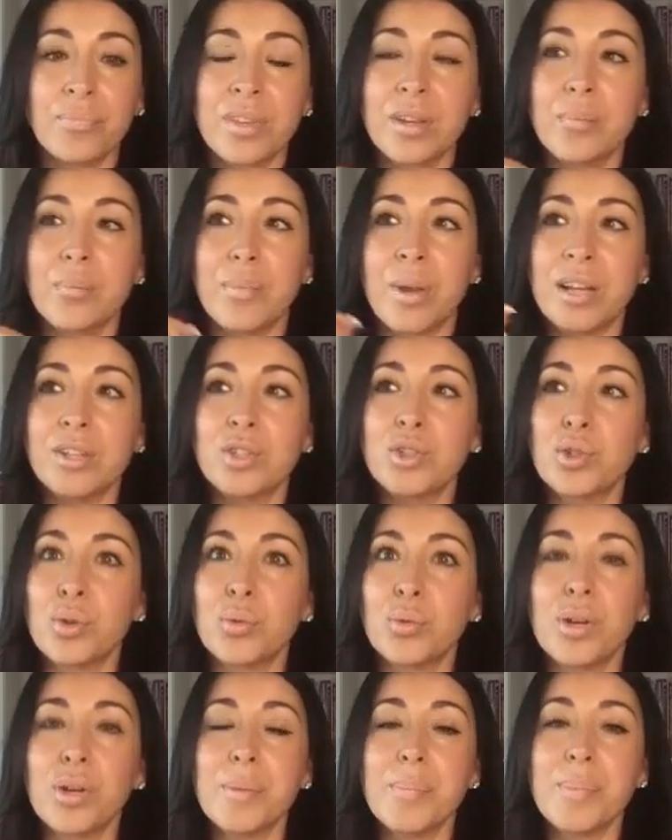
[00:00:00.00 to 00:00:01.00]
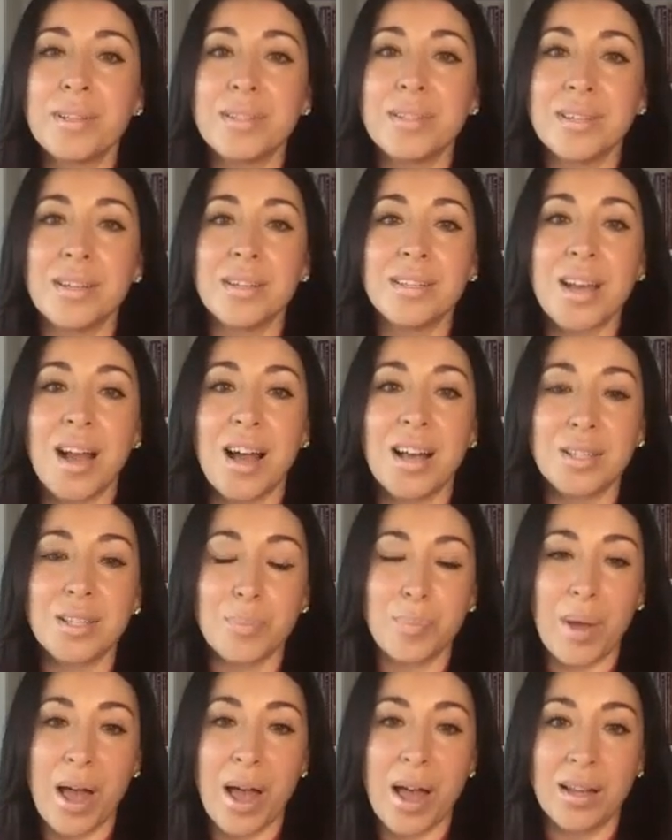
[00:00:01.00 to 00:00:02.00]
my jewelry business has
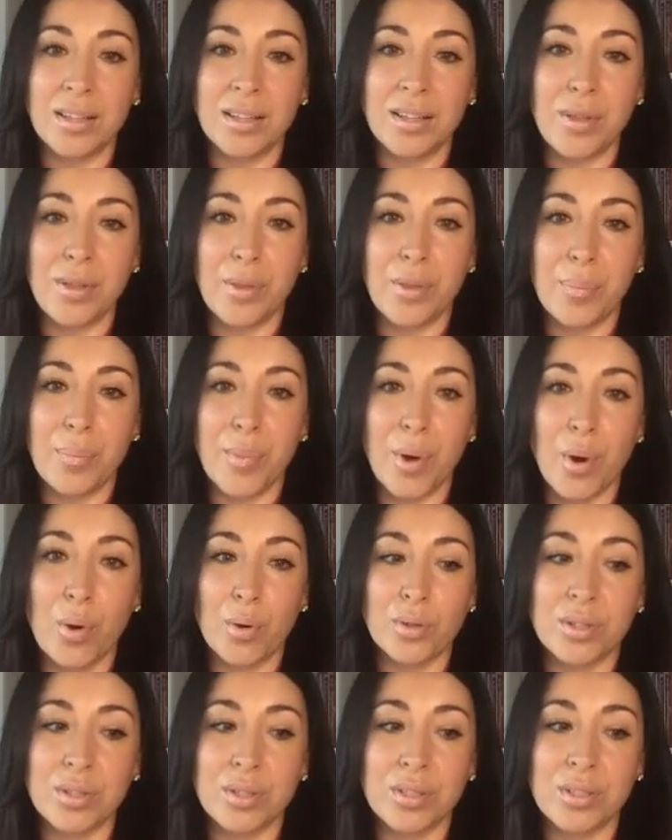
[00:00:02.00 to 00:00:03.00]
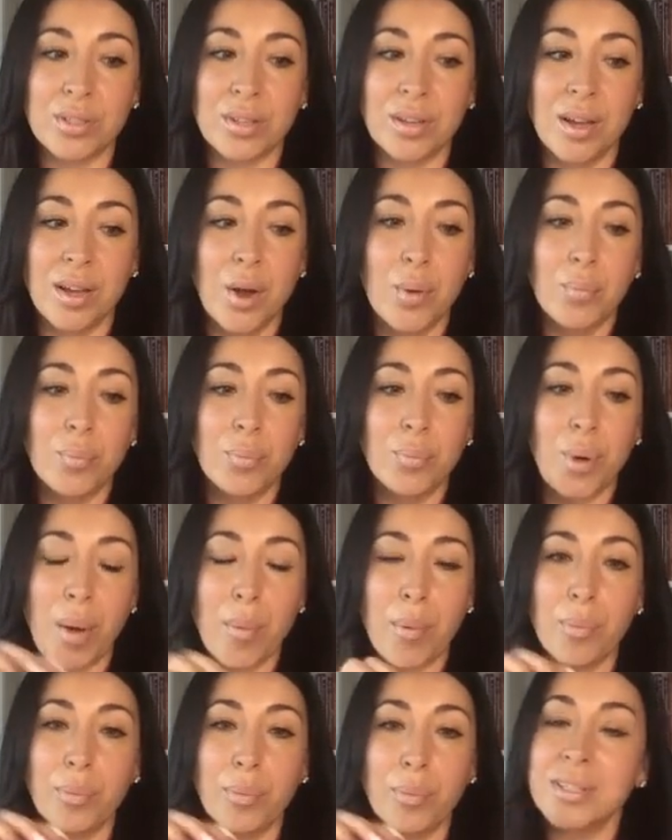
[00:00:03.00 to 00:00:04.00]
been the most
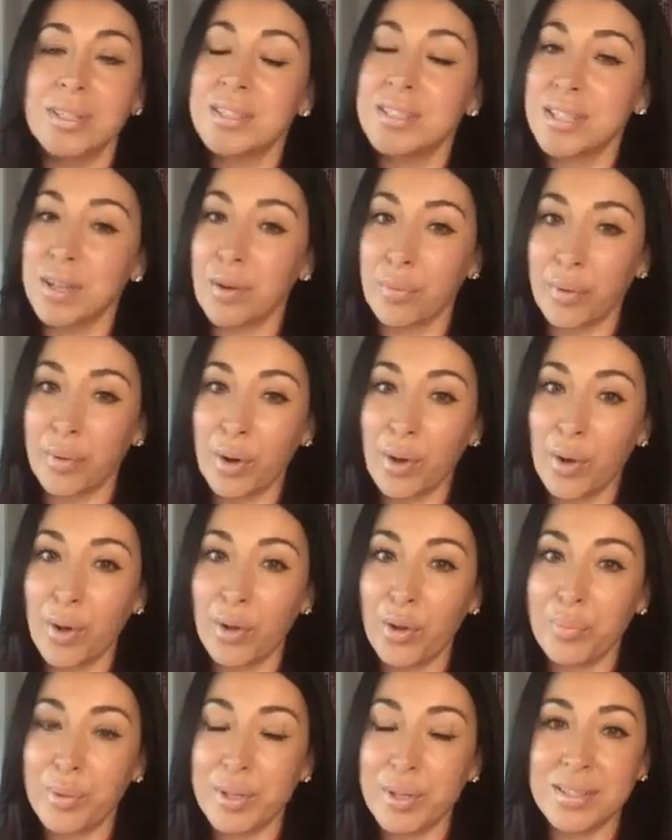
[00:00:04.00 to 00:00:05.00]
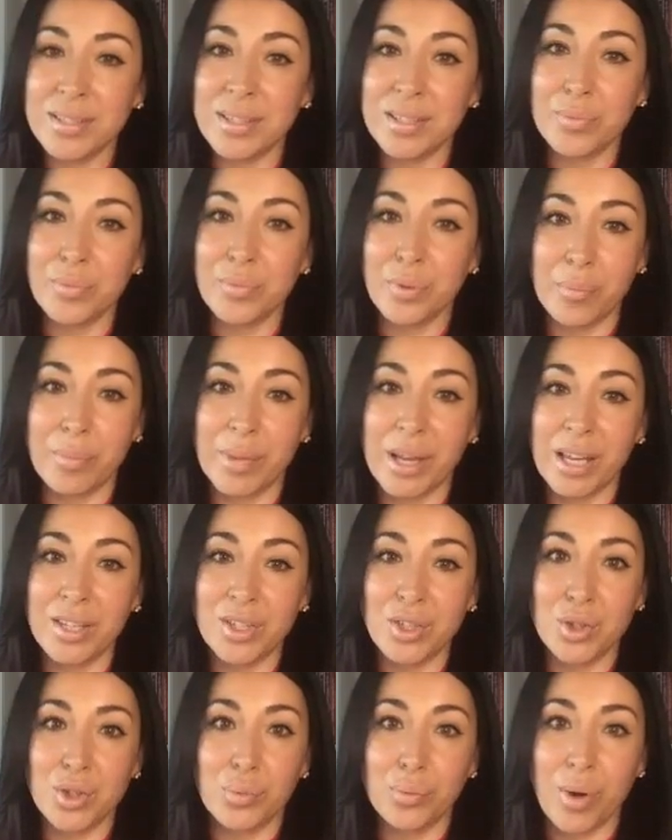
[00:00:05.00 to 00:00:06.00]
probably difficult business for me
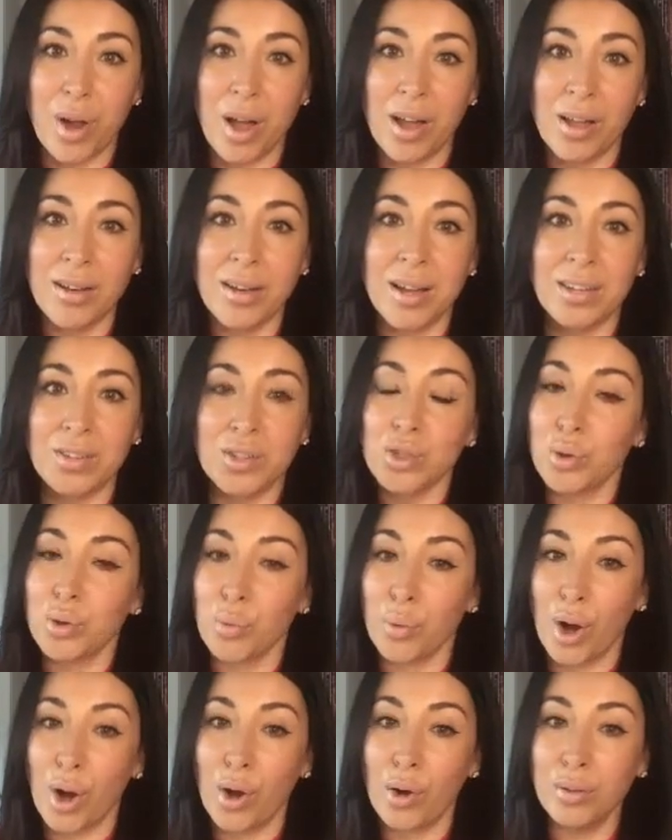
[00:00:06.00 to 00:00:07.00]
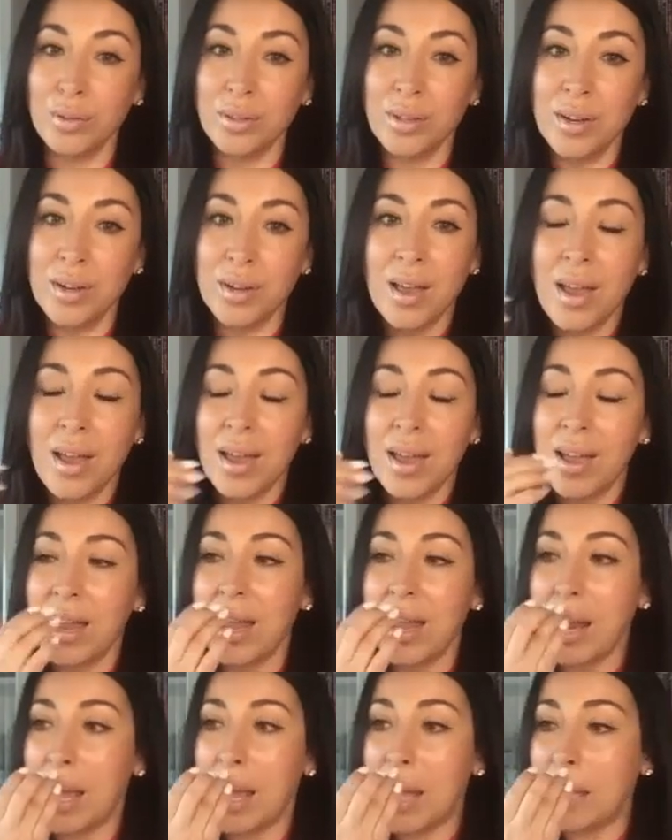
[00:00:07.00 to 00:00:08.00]
to run and to grow.
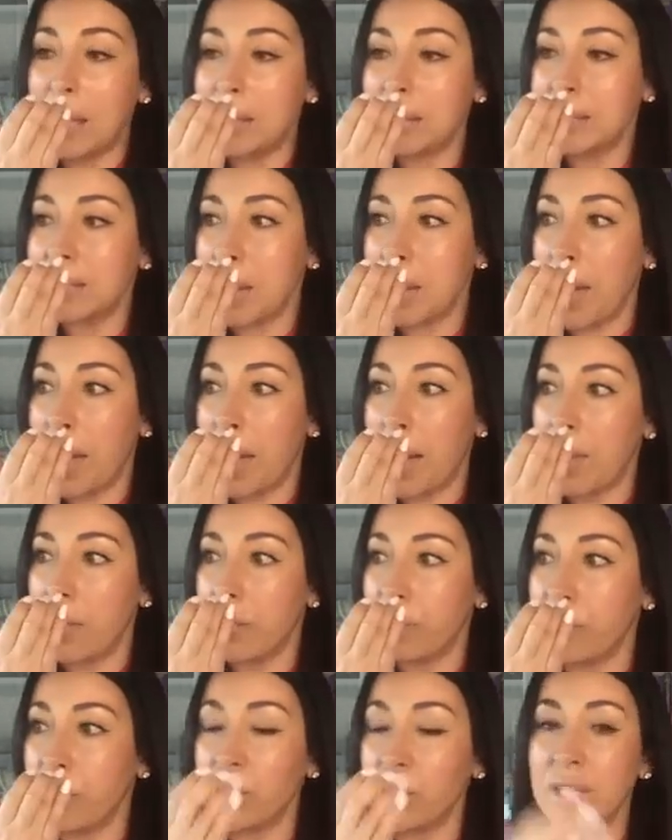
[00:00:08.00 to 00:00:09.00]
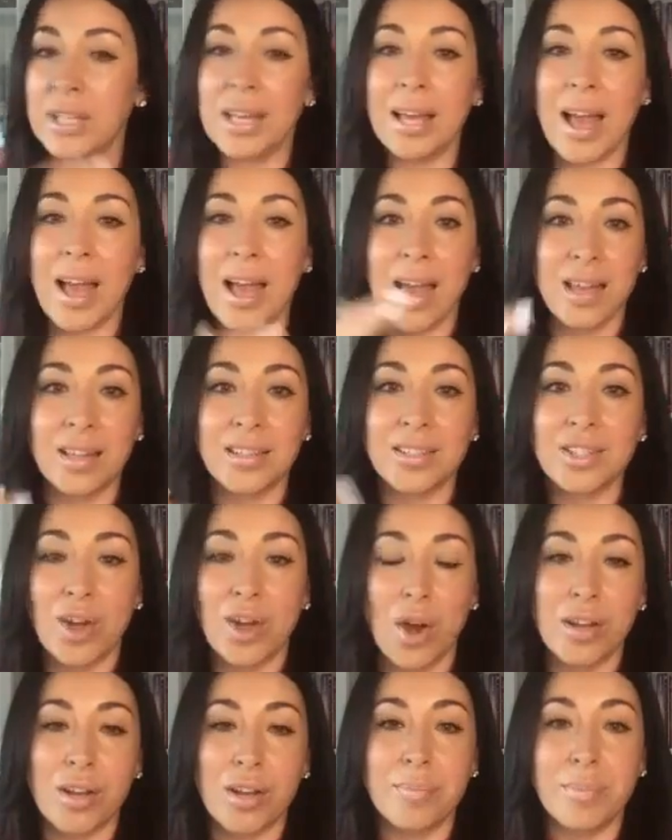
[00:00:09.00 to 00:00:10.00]
It is fully
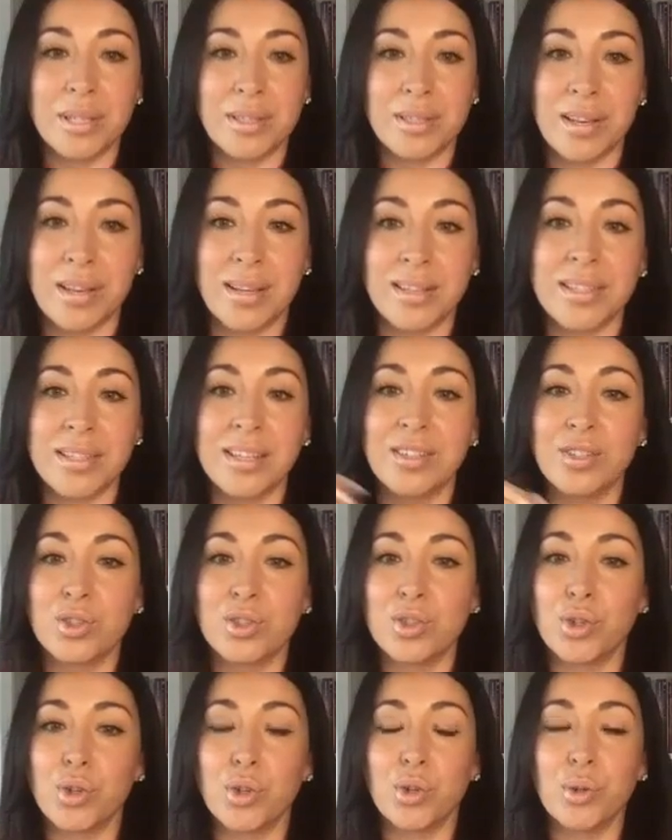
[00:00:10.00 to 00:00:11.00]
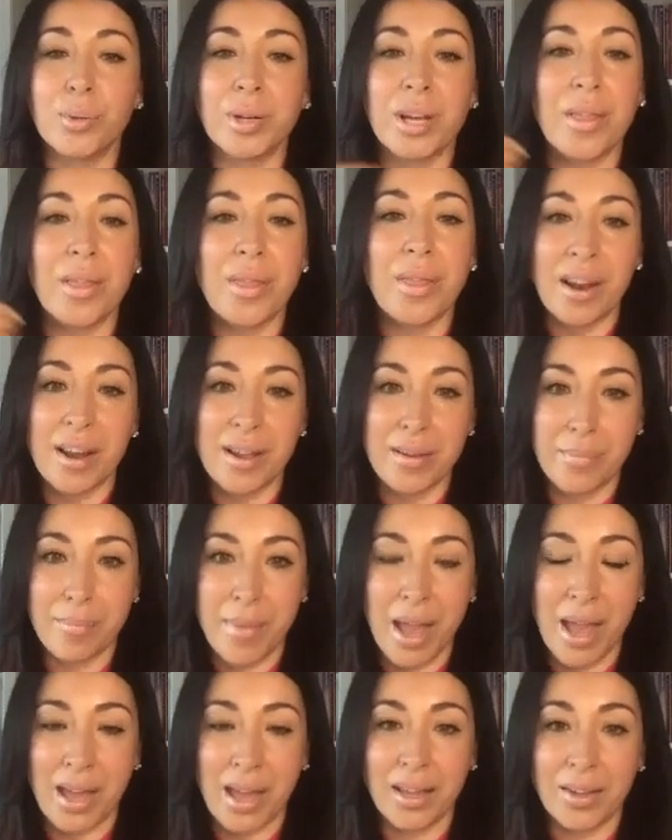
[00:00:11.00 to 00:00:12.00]
hands-on business. It's jewelry that I
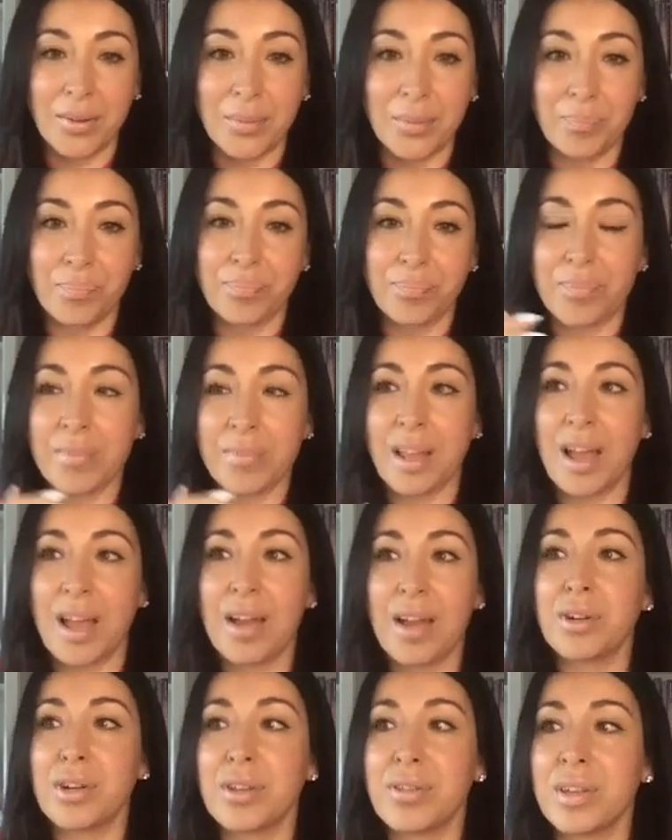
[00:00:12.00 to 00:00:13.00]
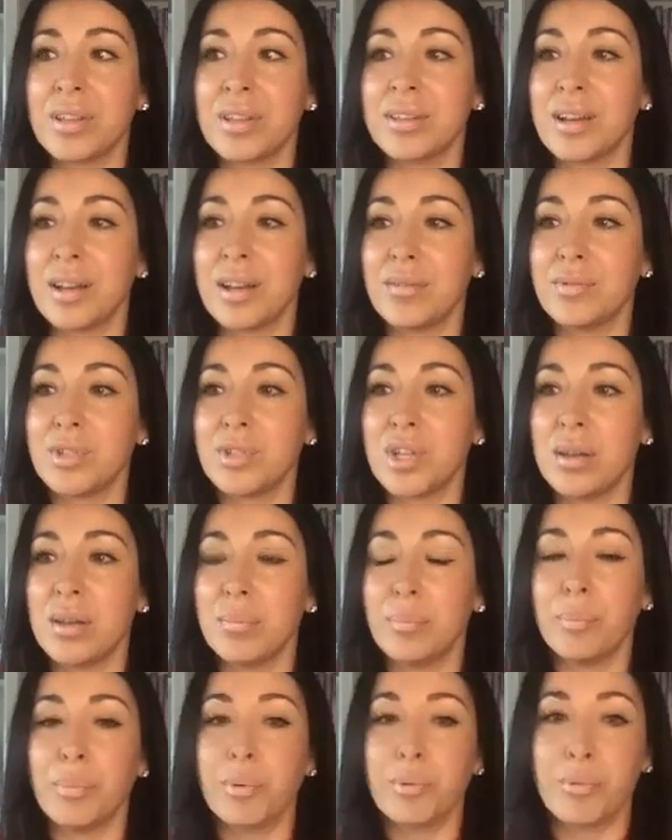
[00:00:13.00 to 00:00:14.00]
make. Everything that I've done
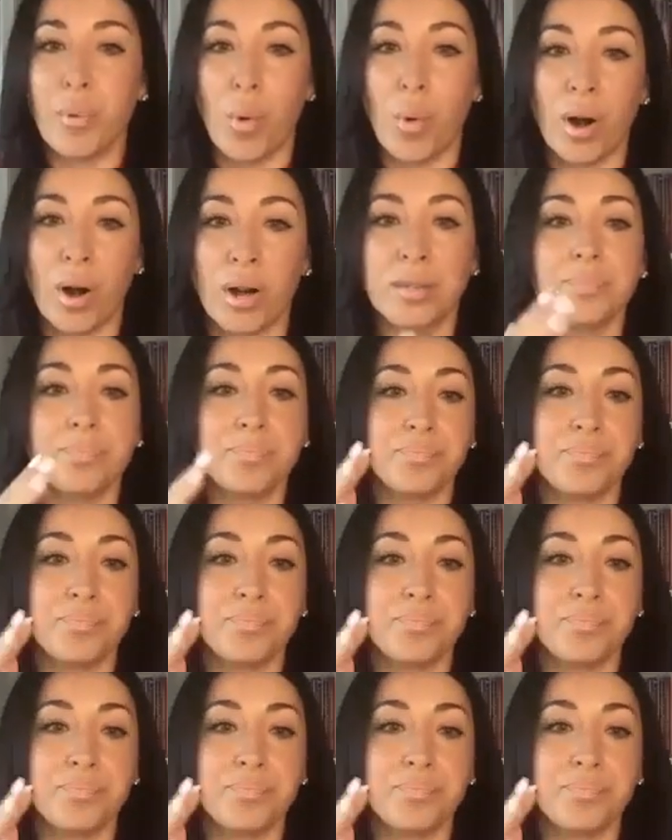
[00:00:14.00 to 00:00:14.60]
before,